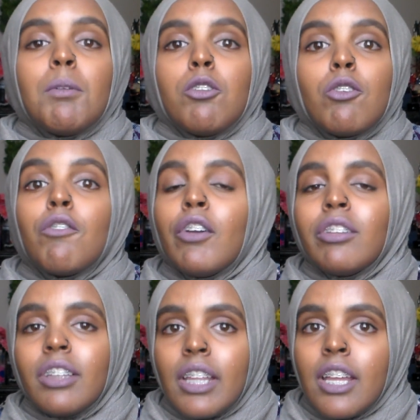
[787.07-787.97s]
in
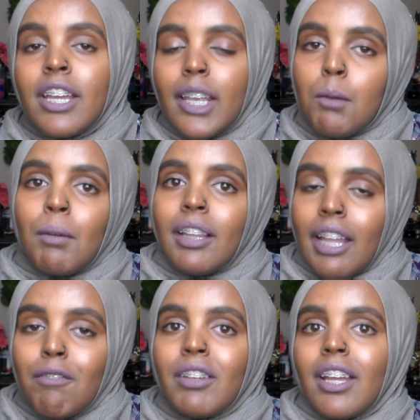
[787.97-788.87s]
university getting my
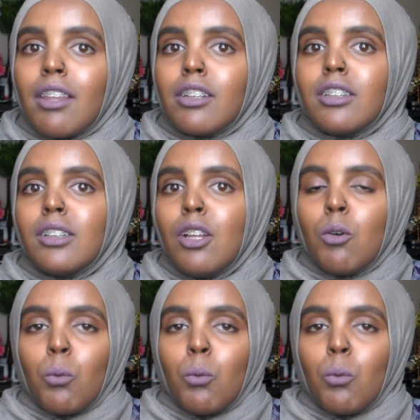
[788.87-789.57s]
life together,